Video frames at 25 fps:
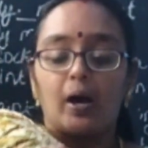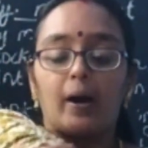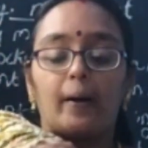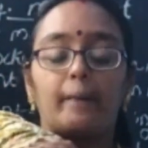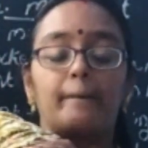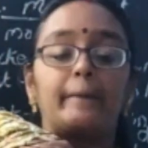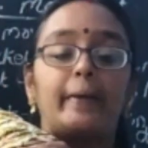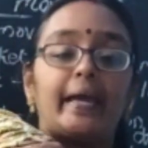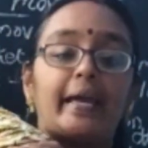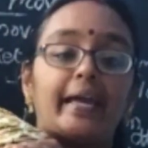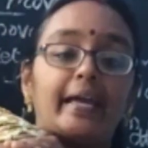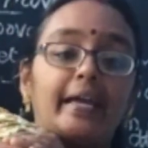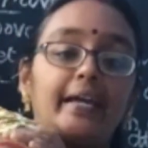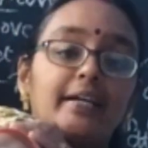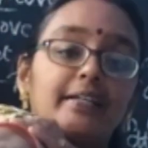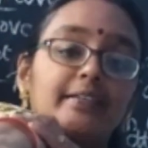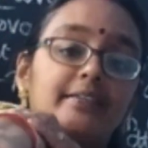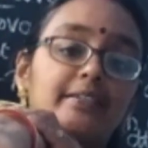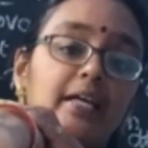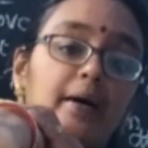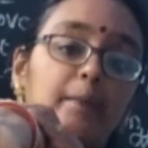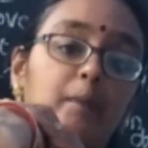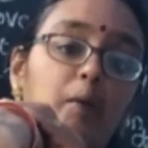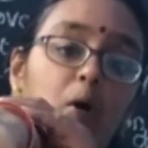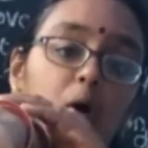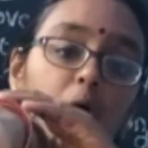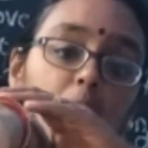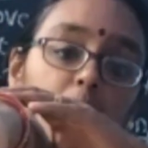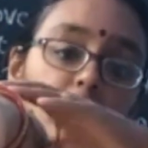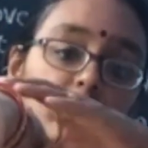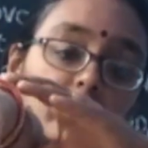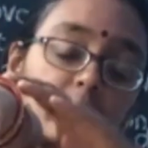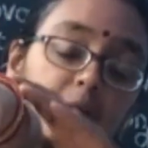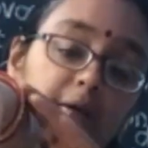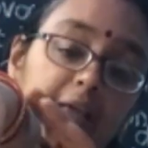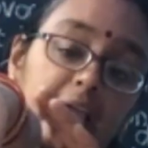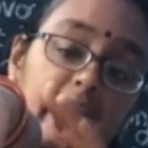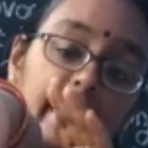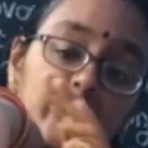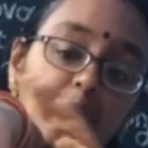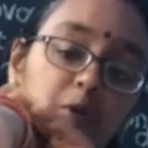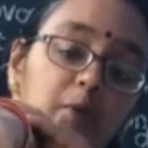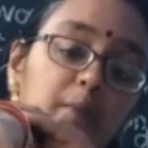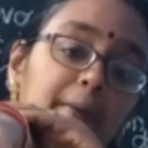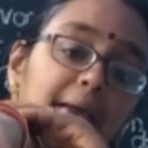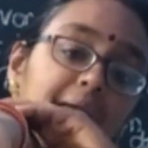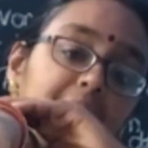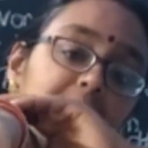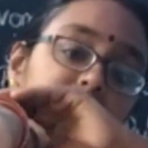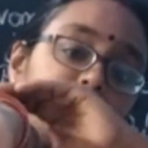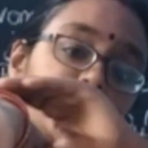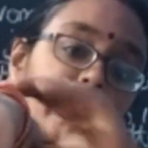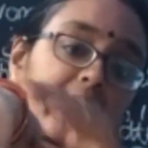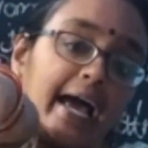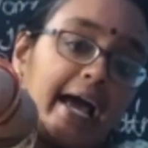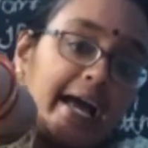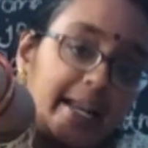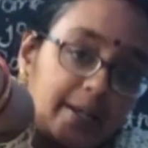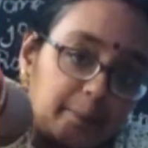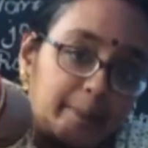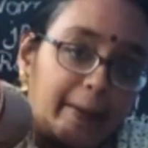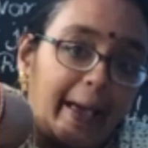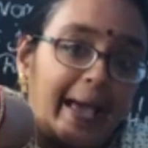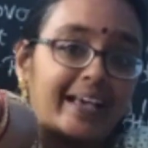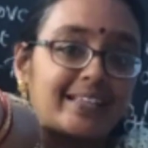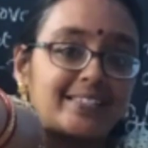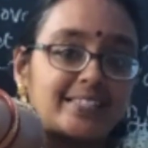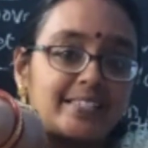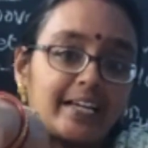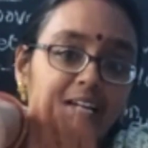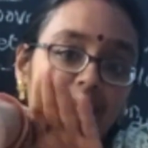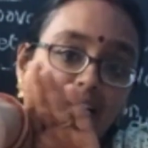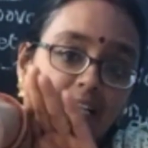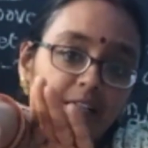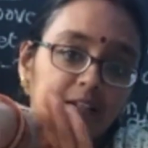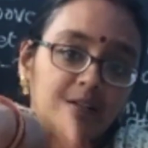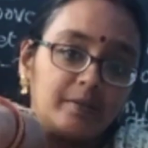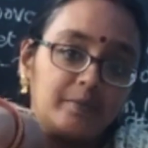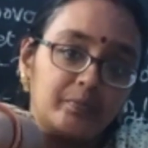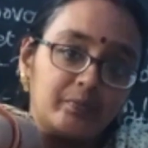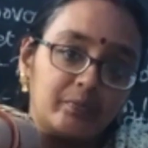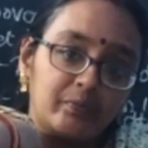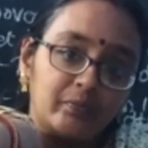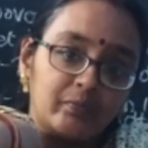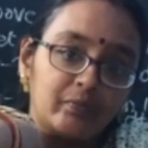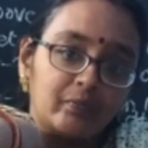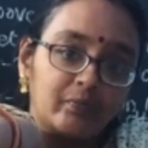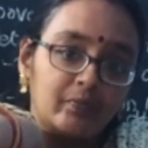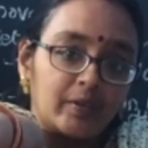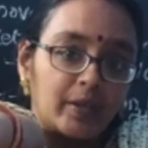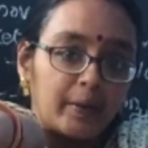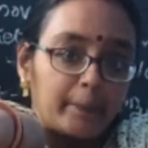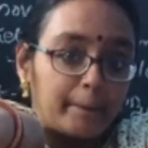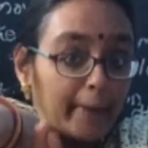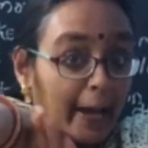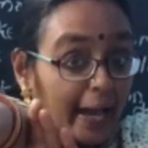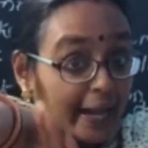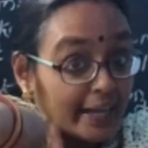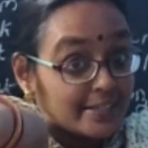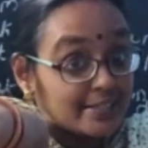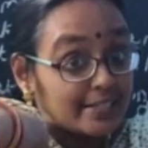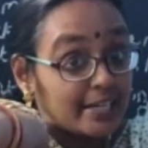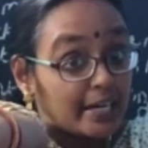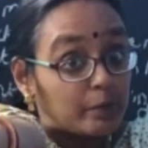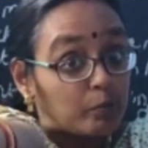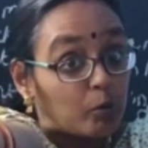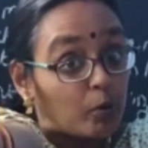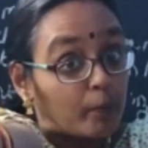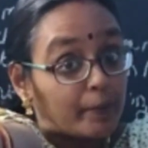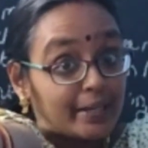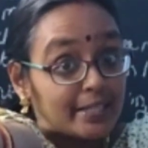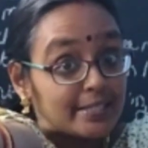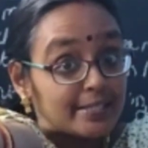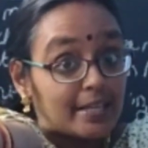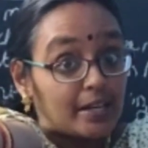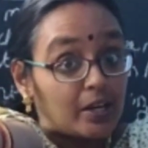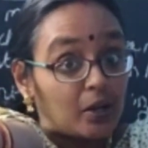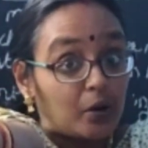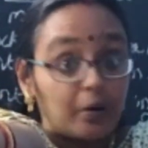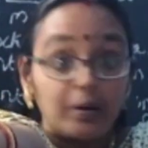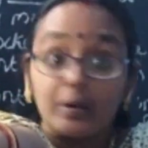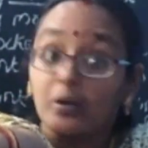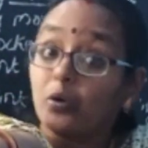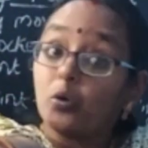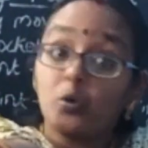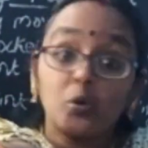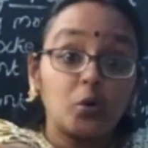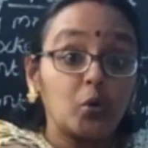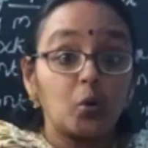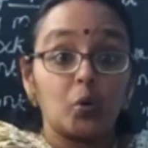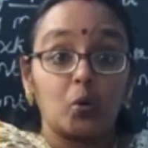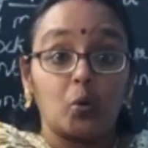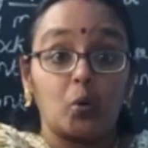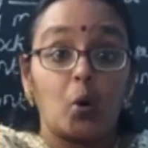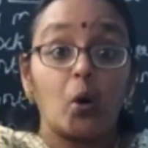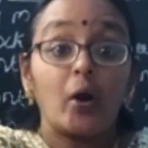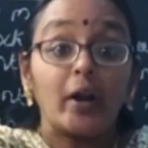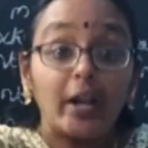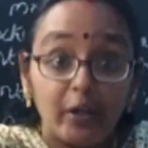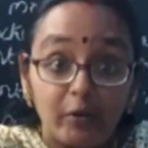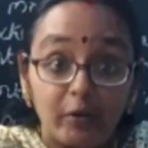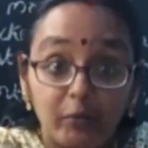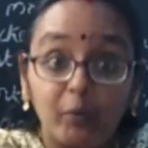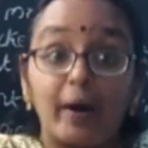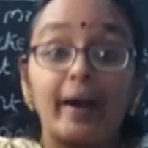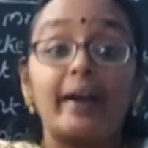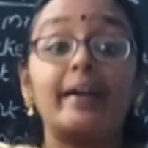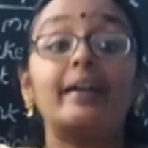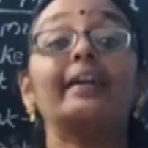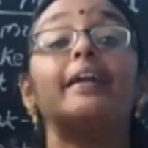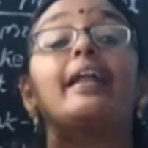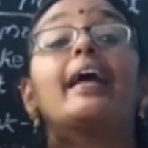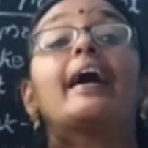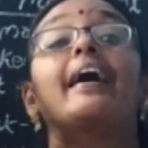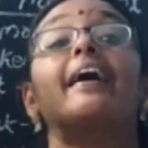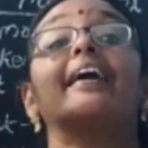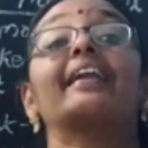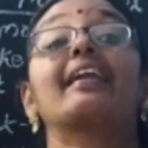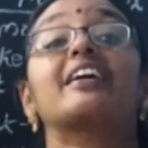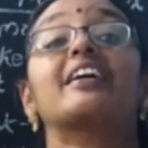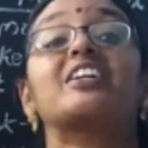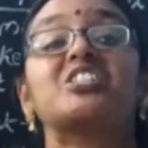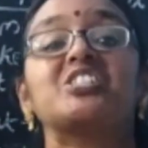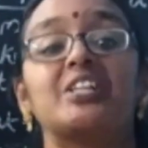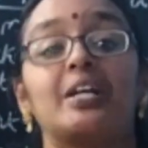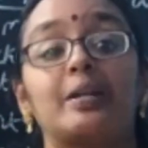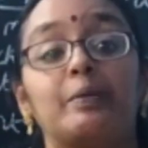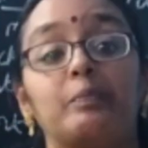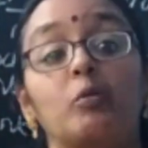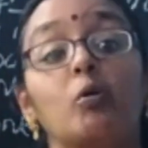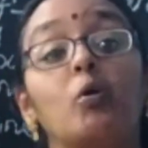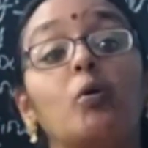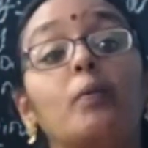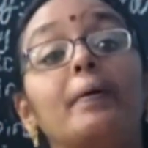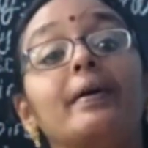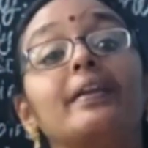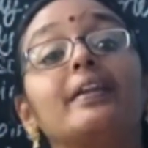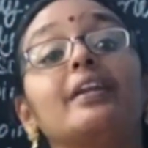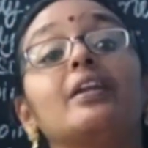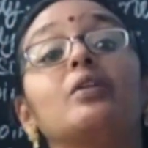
make the bond? Can you make the hand backside? Backside movement is allowed? No, only one direction, movement